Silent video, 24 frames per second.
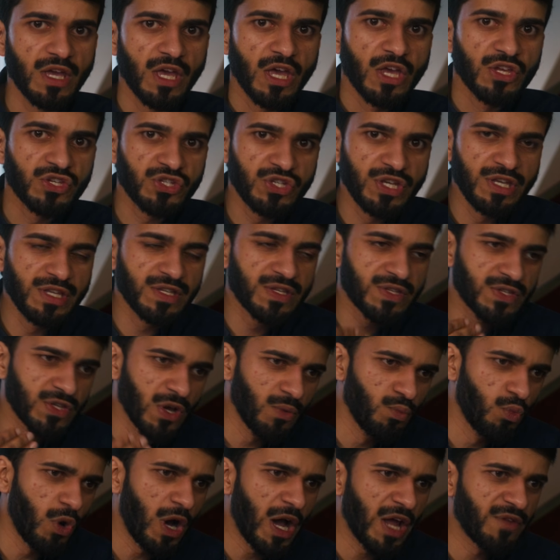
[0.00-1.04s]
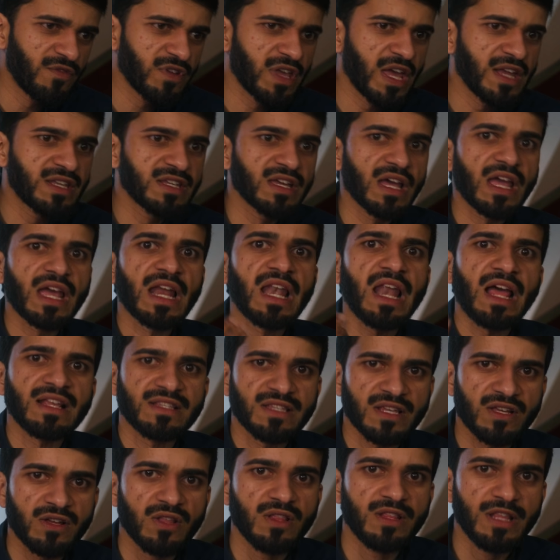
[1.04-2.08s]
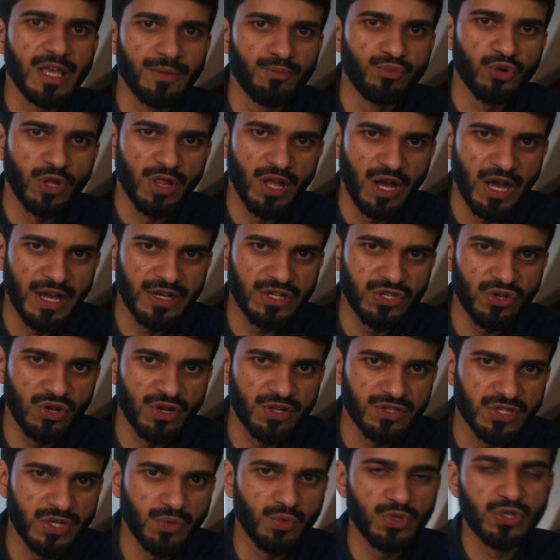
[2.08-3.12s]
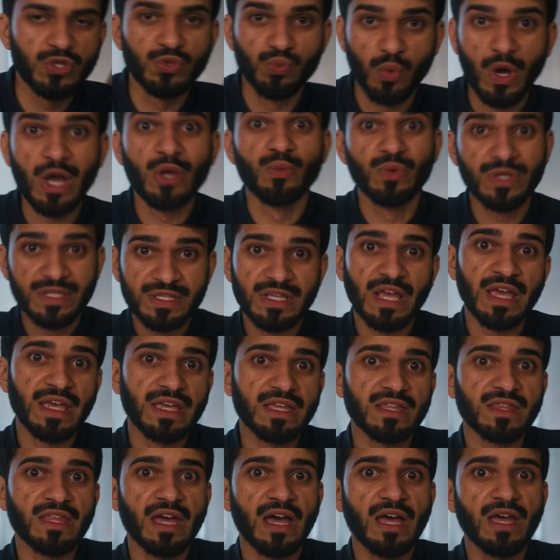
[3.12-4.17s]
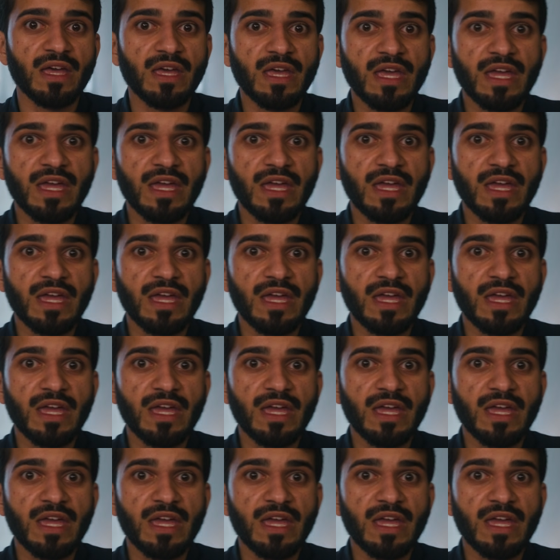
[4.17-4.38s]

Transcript: She's somewhat advocating a classical liberal ideology, which is why we say that